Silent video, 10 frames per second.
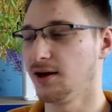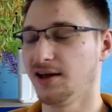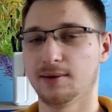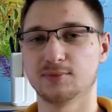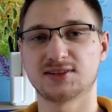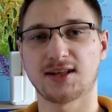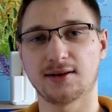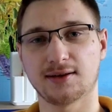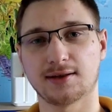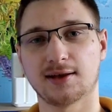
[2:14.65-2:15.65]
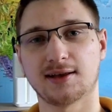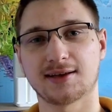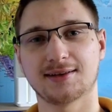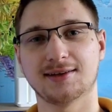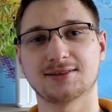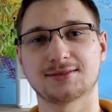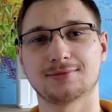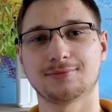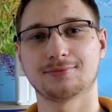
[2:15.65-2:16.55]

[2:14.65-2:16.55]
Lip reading: and I'm standing there like this.